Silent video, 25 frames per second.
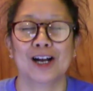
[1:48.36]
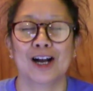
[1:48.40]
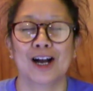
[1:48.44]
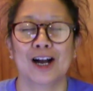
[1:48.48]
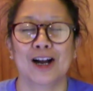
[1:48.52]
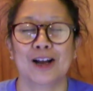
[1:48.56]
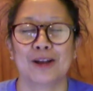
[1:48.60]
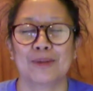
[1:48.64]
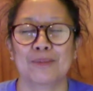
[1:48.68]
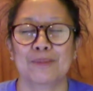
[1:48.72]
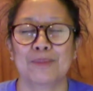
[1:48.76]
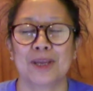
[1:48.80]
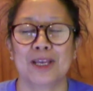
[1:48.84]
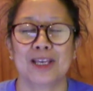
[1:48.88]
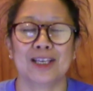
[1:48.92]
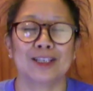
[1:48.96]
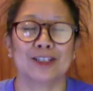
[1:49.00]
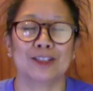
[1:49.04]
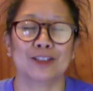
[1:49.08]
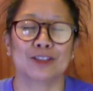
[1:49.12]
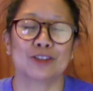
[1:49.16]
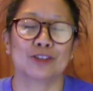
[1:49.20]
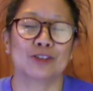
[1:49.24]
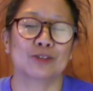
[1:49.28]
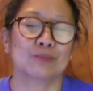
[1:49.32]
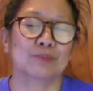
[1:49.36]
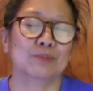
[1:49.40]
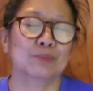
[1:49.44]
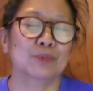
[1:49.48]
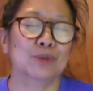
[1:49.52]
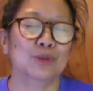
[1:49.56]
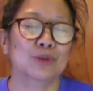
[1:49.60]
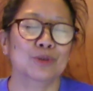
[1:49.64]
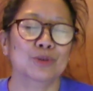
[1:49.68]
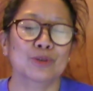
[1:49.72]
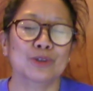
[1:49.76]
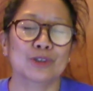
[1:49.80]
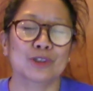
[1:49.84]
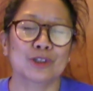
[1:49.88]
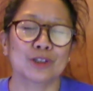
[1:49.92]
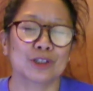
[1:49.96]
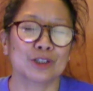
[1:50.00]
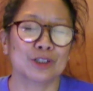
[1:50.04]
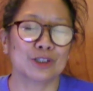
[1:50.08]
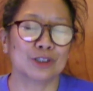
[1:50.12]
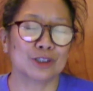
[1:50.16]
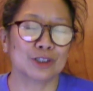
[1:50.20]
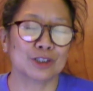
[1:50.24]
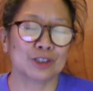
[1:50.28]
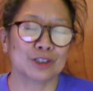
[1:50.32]
I make it
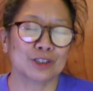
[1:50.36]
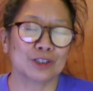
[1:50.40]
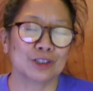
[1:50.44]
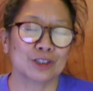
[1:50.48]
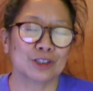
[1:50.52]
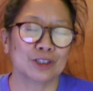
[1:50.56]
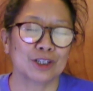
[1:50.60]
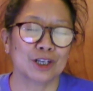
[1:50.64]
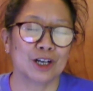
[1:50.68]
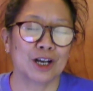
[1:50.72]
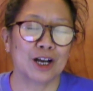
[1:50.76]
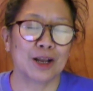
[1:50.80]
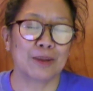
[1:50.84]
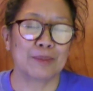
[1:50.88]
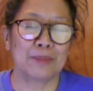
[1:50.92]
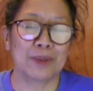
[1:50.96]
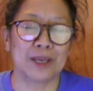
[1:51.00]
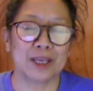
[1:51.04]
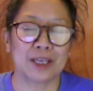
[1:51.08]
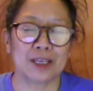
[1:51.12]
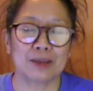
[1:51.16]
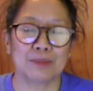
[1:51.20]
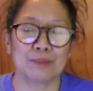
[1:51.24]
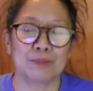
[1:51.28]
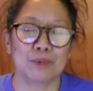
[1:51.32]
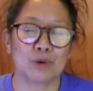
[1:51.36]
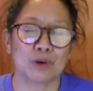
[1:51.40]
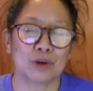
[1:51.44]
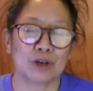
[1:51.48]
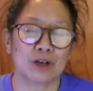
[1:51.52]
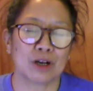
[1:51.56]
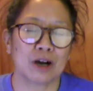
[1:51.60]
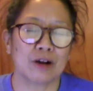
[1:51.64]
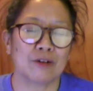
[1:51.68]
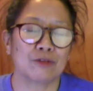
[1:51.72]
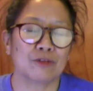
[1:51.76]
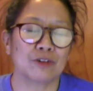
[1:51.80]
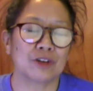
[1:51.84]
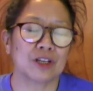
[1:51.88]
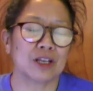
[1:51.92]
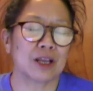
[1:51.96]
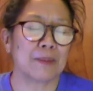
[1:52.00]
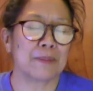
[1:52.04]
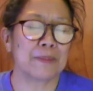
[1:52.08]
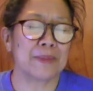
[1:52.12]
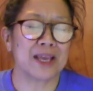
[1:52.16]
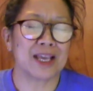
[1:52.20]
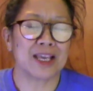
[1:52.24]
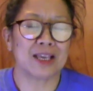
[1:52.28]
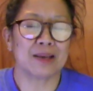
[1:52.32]
smoother, I make it more comforting, I
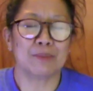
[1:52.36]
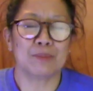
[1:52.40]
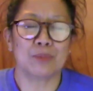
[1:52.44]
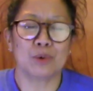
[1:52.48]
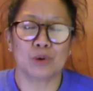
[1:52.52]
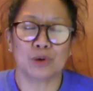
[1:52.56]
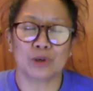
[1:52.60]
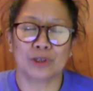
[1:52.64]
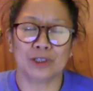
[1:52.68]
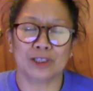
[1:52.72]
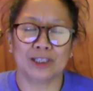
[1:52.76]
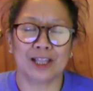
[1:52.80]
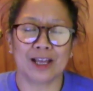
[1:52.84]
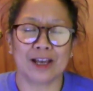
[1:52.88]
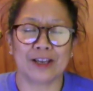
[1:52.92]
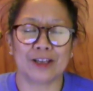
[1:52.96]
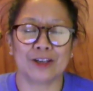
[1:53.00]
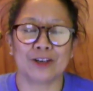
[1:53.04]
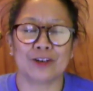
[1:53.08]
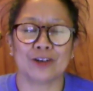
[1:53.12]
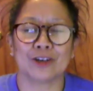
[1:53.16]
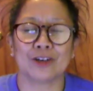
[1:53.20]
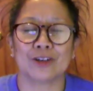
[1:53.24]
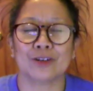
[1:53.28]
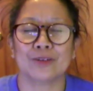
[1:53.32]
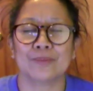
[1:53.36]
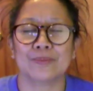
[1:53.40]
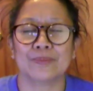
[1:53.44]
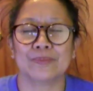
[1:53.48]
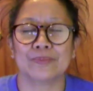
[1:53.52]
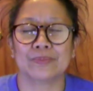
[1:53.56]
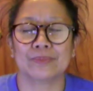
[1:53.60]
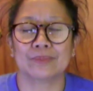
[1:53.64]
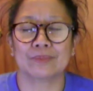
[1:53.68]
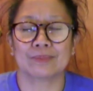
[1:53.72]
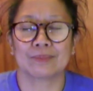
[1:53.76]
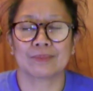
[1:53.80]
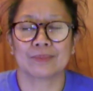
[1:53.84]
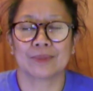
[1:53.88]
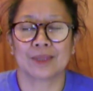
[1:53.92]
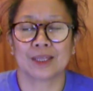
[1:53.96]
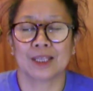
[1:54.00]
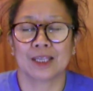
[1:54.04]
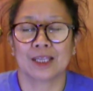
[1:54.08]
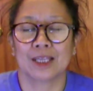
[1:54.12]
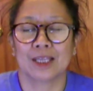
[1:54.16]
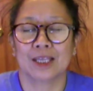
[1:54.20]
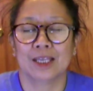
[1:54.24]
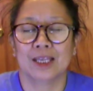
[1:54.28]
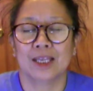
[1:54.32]
make it more lighter.
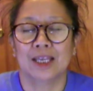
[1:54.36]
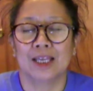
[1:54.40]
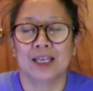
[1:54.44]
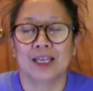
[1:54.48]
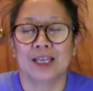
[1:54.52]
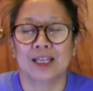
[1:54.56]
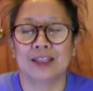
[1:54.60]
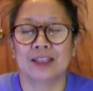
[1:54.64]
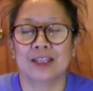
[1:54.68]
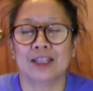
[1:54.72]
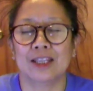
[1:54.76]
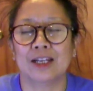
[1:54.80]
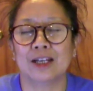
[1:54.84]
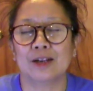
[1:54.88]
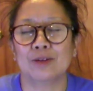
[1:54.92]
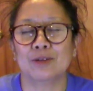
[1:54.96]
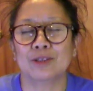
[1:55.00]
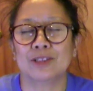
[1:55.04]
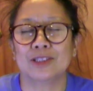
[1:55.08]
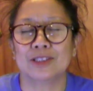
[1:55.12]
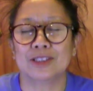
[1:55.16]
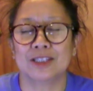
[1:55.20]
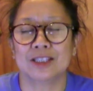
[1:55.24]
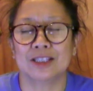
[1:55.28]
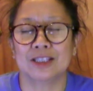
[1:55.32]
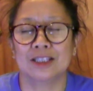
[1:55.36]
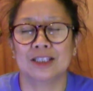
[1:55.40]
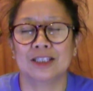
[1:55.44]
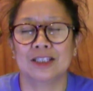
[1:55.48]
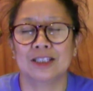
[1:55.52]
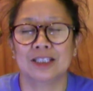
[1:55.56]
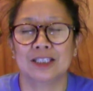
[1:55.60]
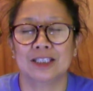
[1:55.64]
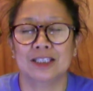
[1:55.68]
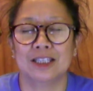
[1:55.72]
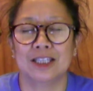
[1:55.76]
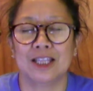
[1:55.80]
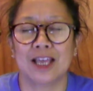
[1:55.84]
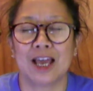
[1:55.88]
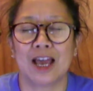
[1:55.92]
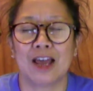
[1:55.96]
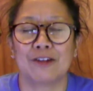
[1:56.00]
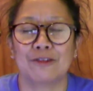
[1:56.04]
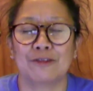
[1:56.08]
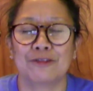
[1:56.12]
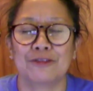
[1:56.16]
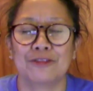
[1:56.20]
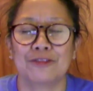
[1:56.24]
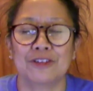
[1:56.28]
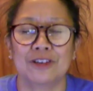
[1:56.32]
And then I sit in
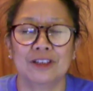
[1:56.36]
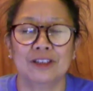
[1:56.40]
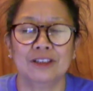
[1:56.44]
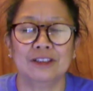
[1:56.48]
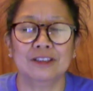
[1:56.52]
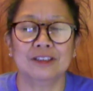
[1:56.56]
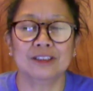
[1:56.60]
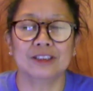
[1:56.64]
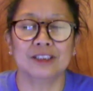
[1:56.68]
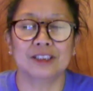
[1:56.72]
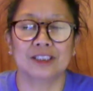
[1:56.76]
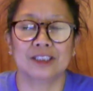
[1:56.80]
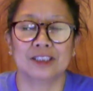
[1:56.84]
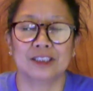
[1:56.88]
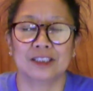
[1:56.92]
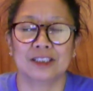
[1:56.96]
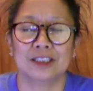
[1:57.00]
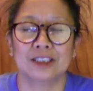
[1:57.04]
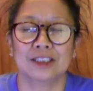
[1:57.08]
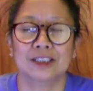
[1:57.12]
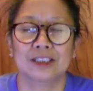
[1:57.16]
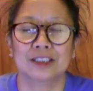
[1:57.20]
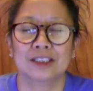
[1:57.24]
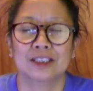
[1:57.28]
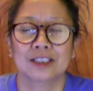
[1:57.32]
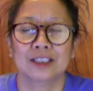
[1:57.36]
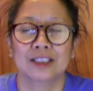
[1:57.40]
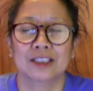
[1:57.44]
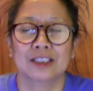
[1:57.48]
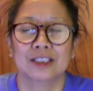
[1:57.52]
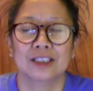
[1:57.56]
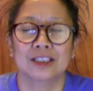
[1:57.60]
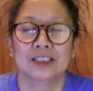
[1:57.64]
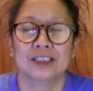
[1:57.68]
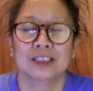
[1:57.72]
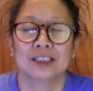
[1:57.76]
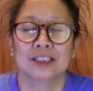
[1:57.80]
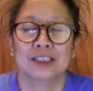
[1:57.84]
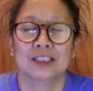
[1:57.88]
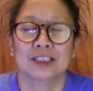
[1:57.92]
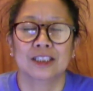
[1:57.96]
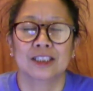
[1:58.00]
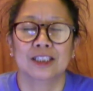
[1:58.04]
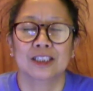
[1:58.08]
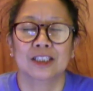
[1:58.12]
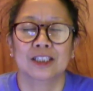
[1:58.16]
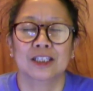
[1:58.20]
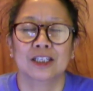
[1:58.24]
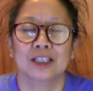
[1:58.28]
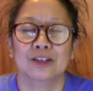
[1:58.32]
that feeling
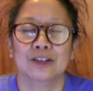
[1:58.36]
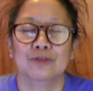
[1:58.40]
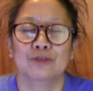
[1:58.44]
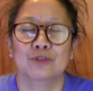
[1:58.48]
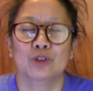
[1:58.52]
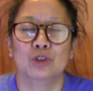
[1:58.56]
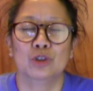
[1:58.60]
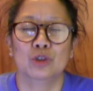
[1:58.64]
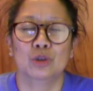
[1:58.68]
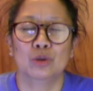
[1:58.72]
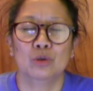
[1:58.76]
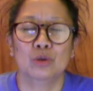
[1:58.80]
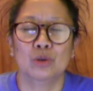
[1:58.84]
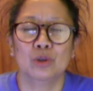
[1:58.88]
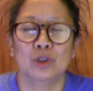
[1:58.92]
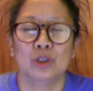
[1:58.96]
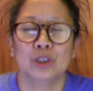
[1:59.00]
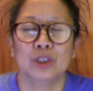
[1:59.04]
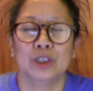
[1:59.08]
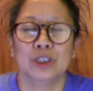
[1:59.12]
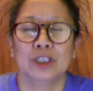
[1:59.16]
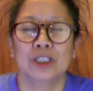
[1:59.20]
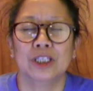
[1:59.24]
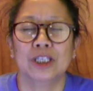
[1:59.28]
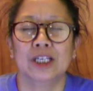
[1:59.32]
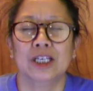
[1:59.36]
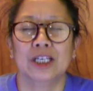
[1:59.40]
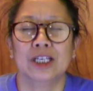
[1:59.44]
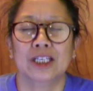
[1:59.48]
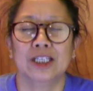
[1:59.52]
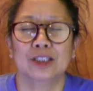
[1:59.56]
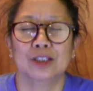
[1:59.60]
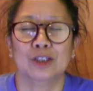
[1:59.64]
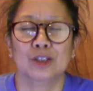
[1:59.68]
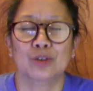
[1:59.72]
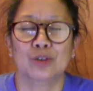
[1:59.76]
of joy and